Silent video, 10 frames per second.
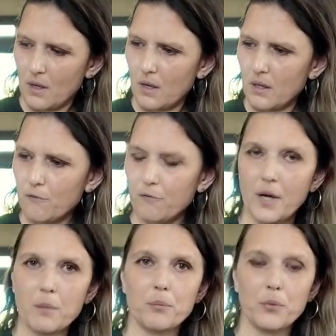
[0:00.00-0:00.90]
And if
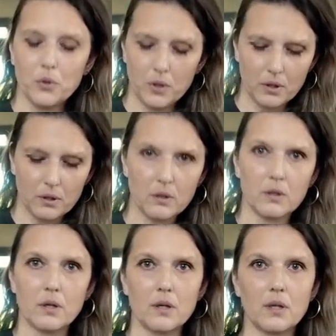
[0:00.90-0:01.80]
I boil,
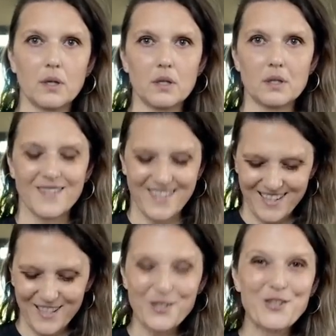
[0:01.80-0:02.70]

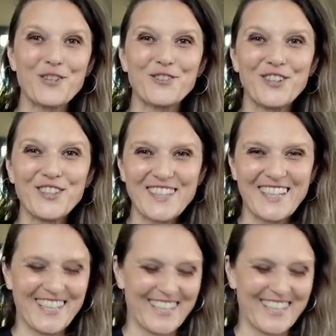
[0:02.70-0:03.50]
it's your fault.